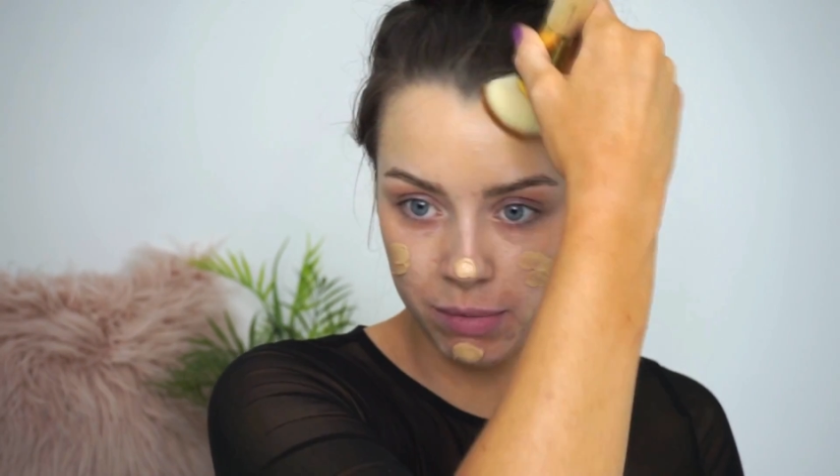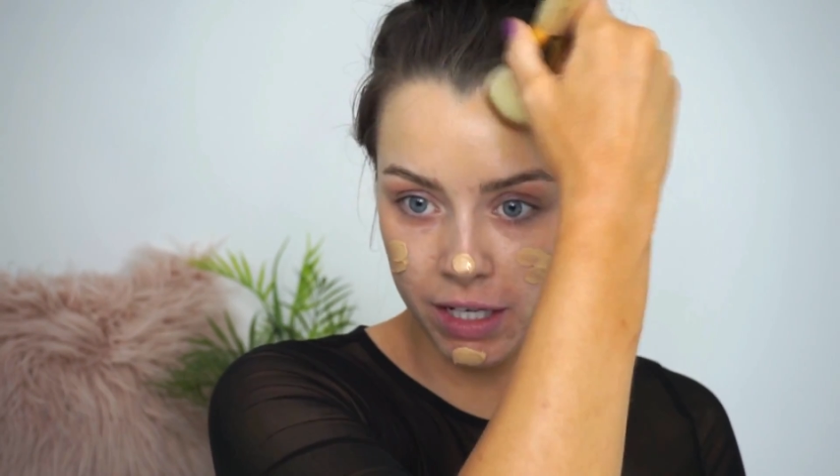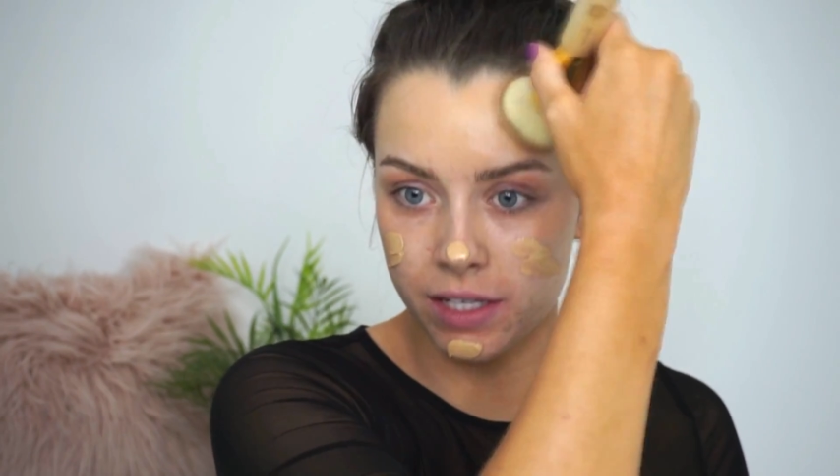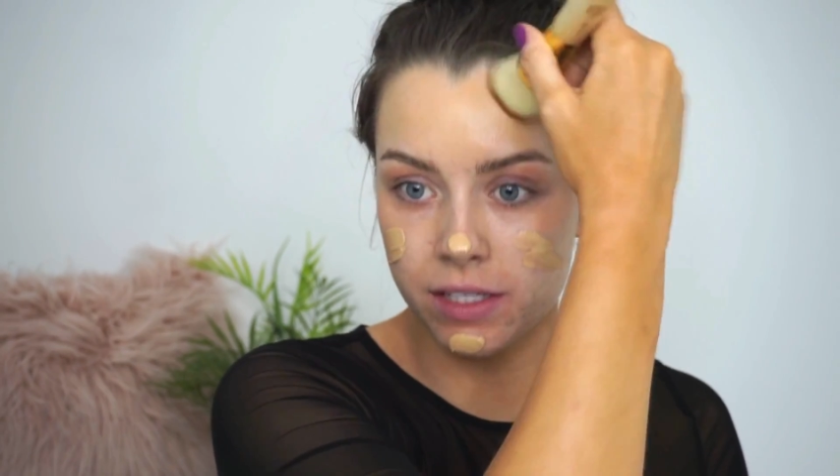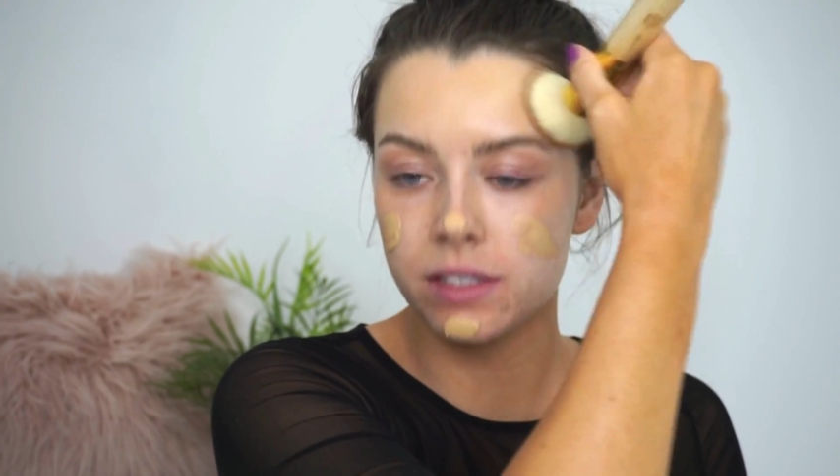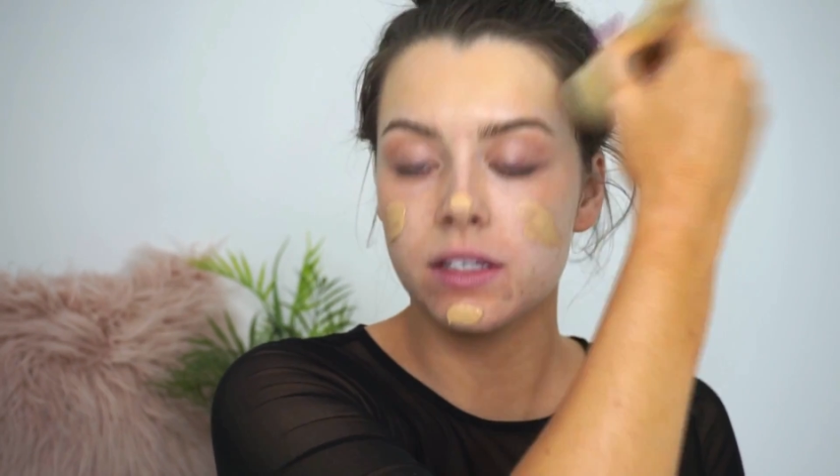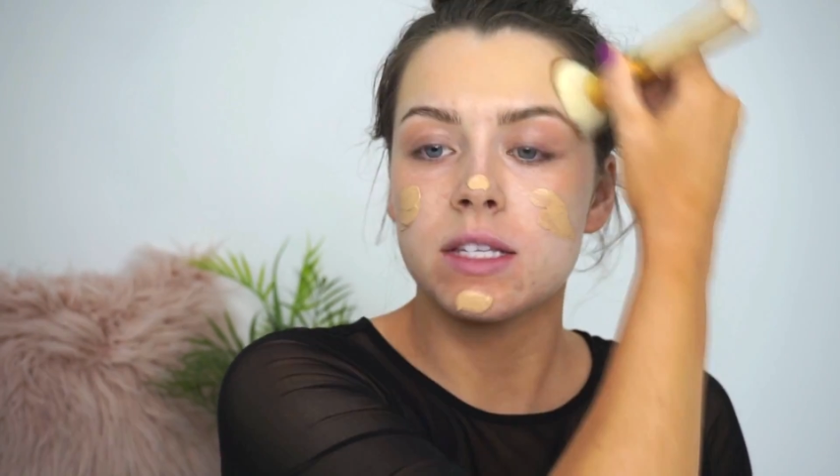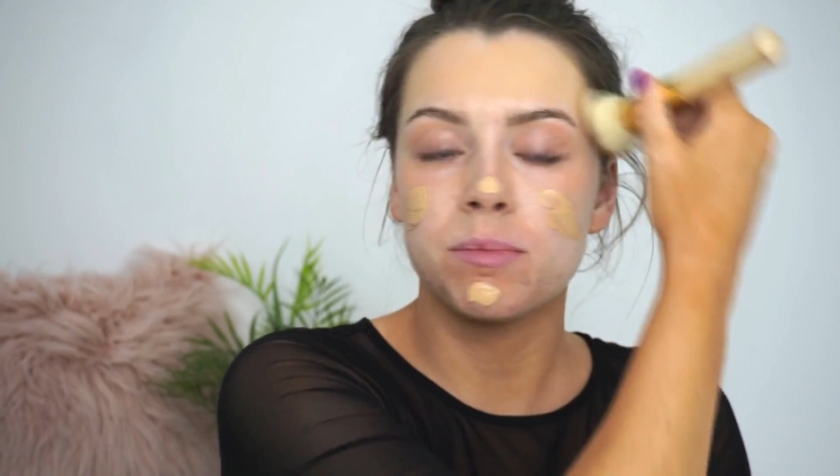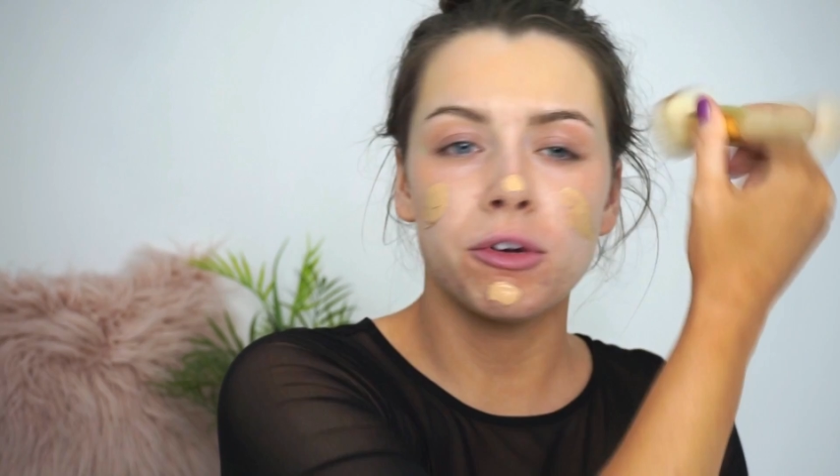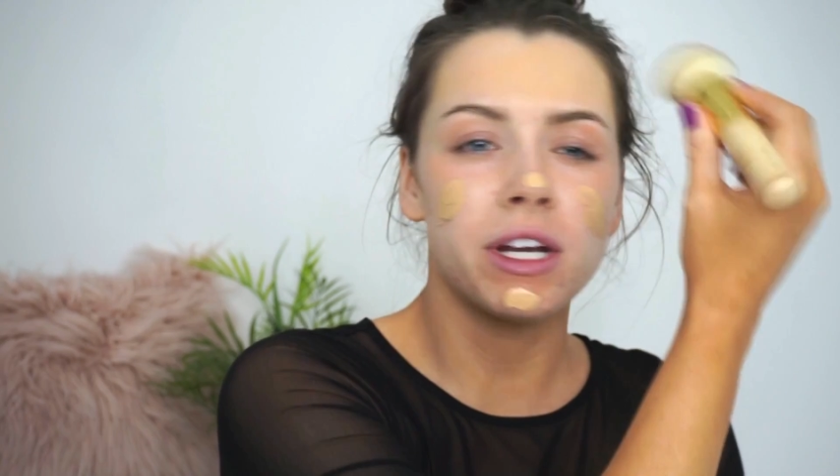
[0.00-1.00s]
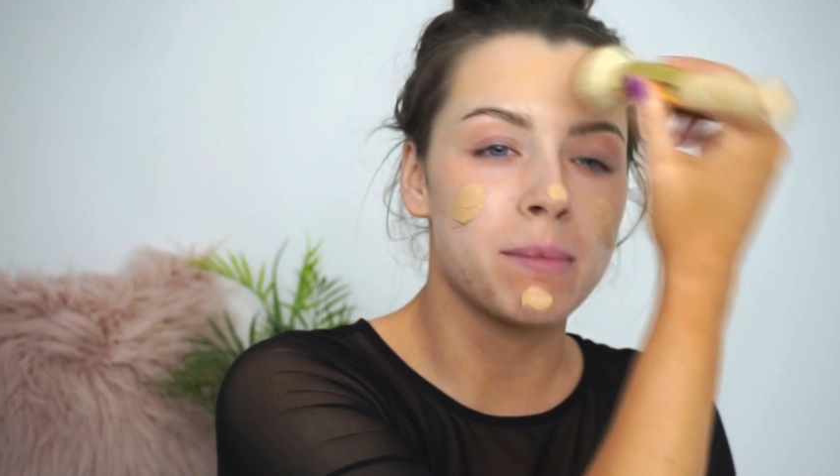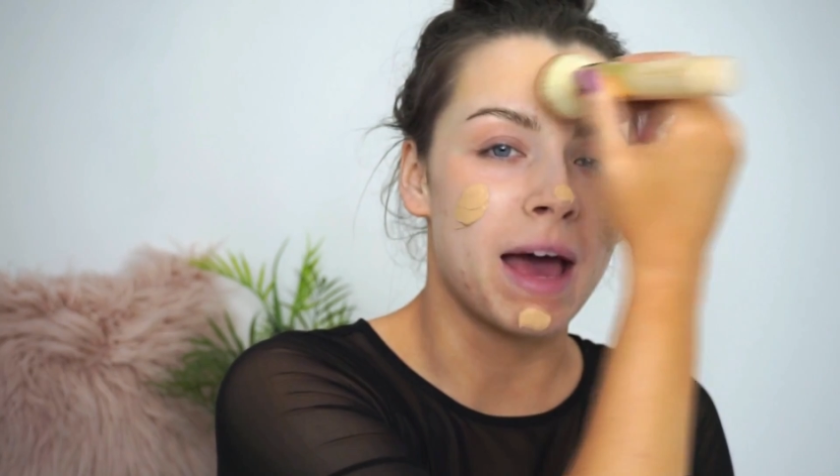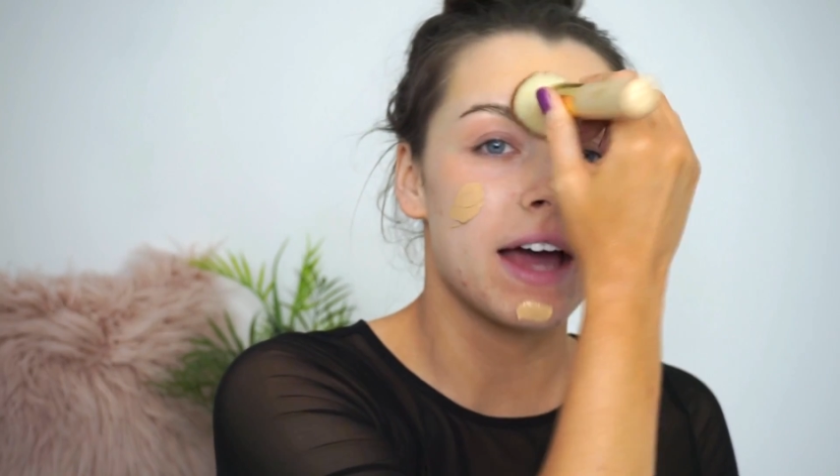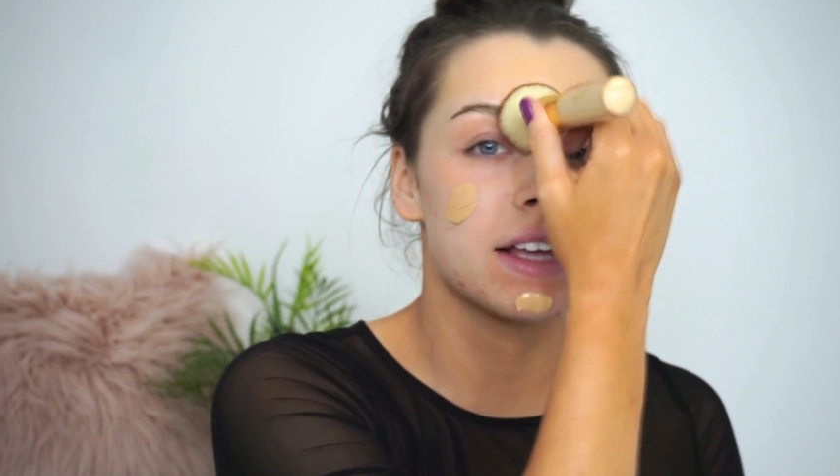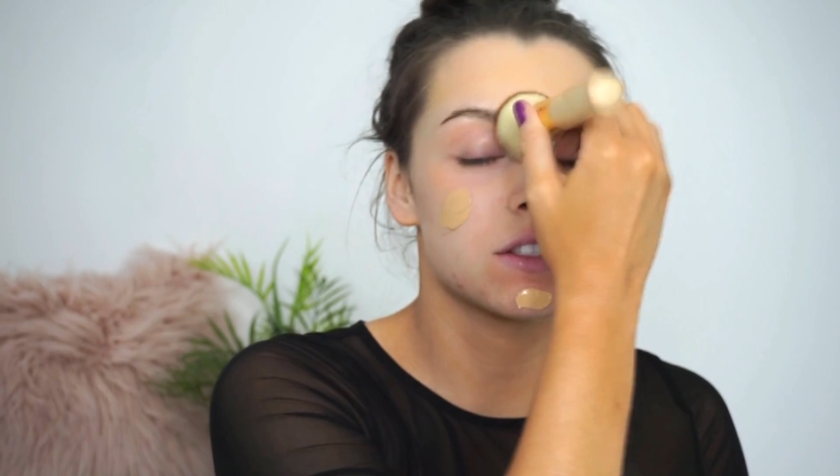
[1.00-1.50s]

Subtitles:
because it's pretty matte.